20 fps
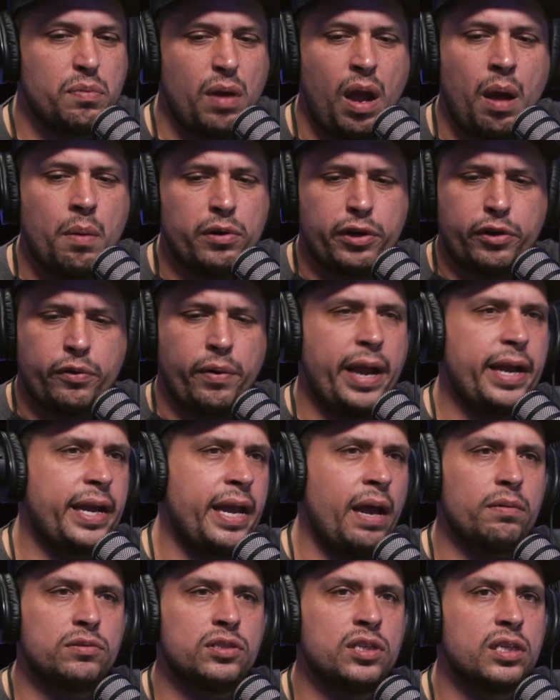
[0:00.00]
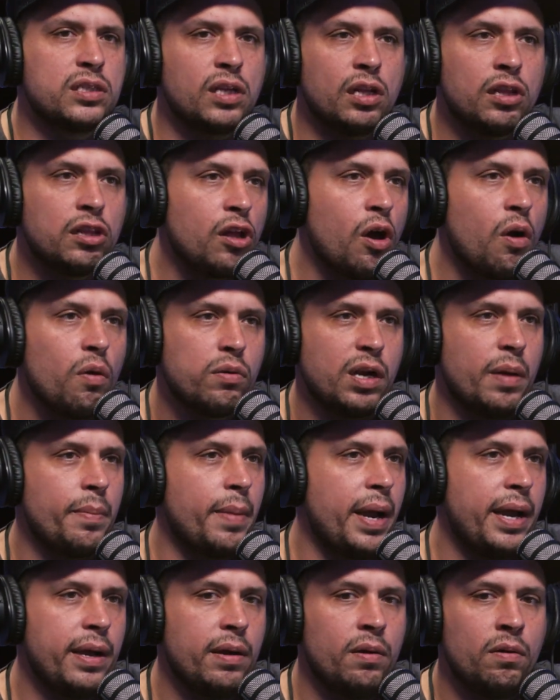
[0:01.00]
I would crank out just alone on
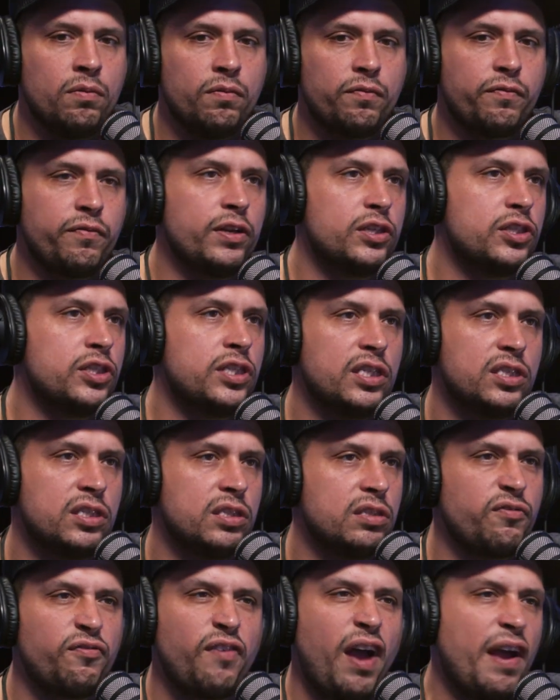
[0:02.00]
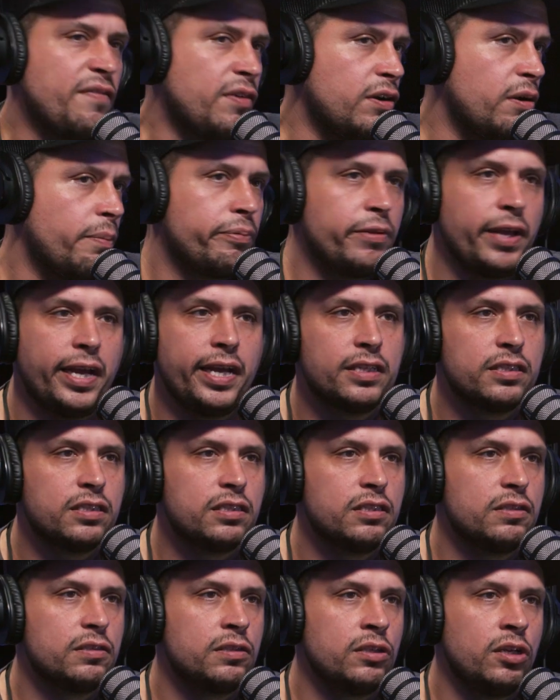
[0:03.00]
my own fish dishes 500
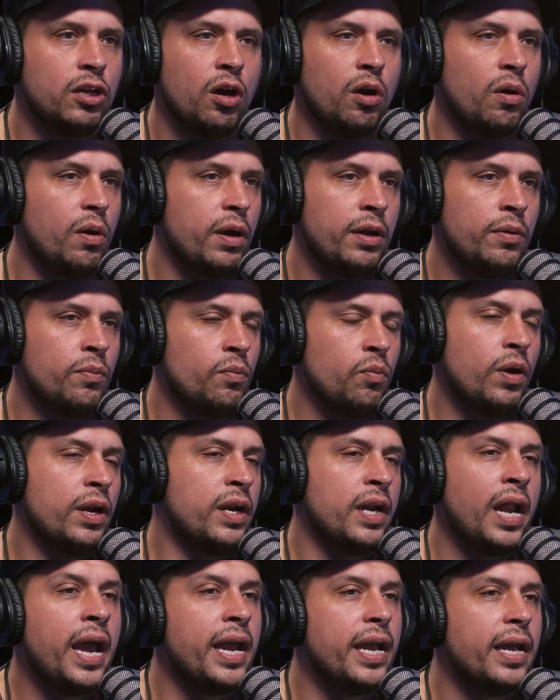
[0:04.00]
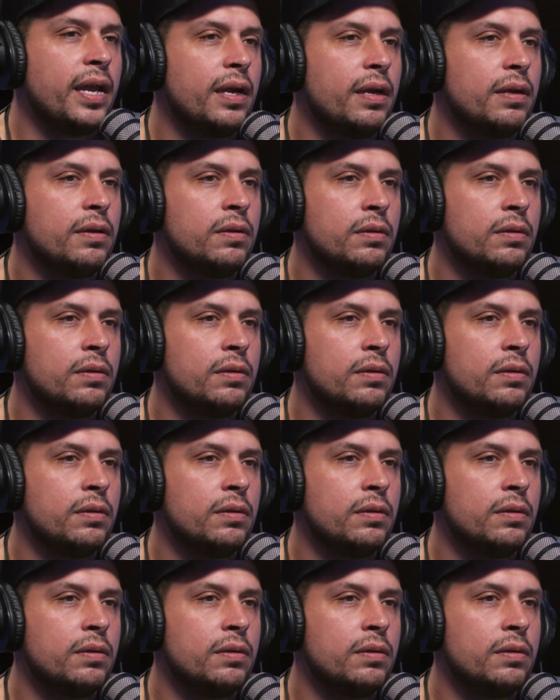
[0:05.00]
plates, you know, in one night.